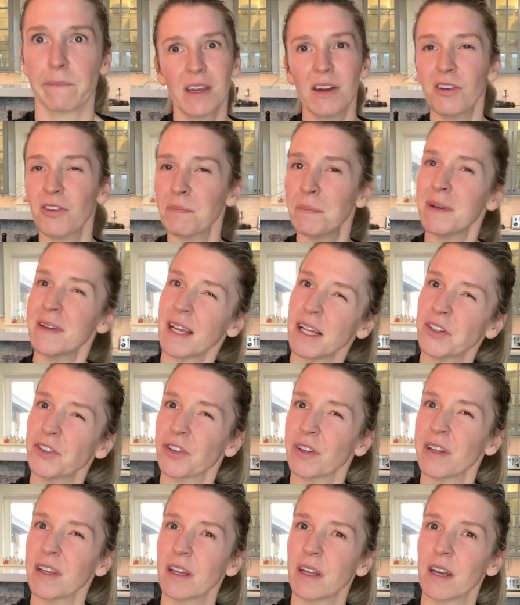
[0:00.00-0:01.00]
Here's
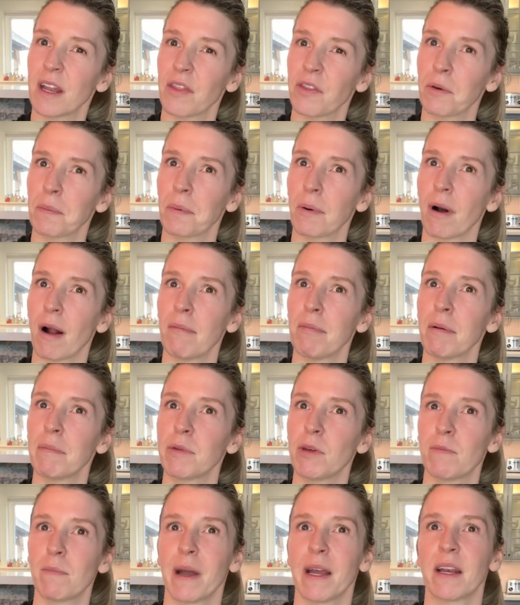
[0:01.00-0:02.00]
potentially another problem
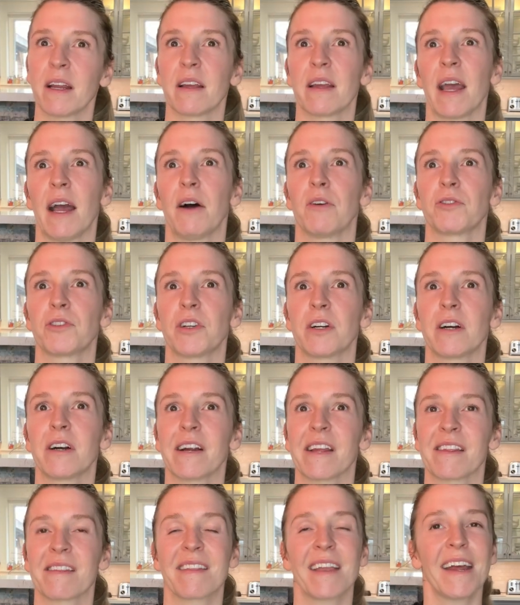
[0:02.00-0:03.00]
you might encounter
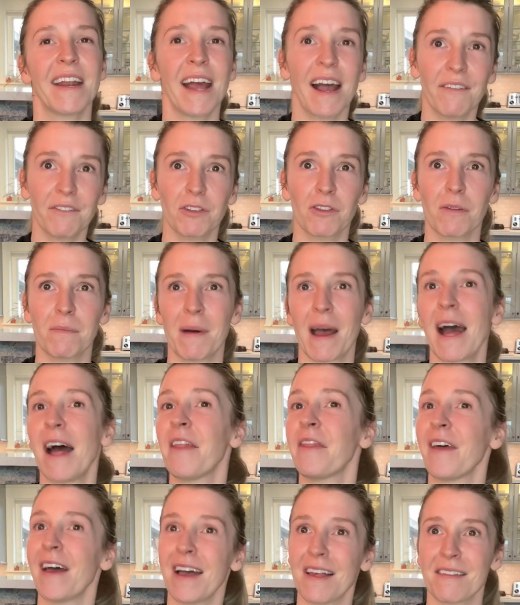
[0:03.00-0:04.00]
is that after the bath,
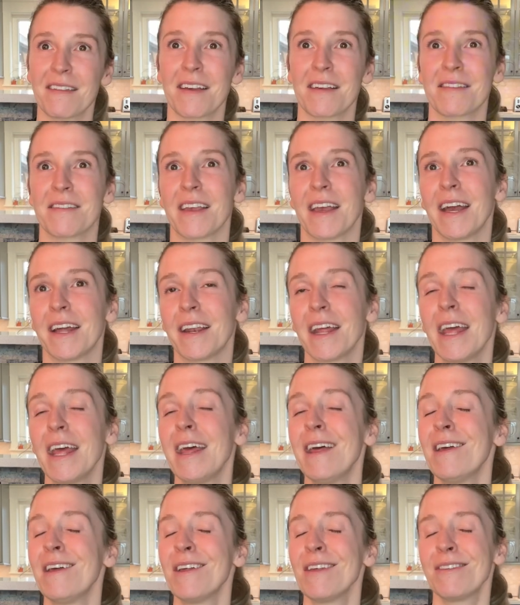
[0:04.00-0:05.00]
as I said,
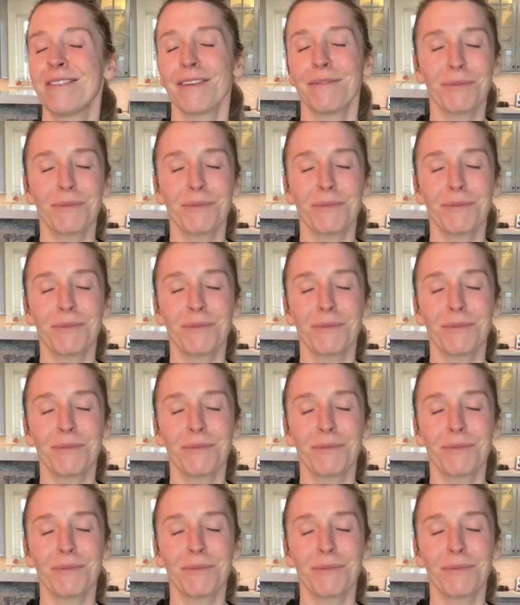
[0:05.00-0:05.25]
some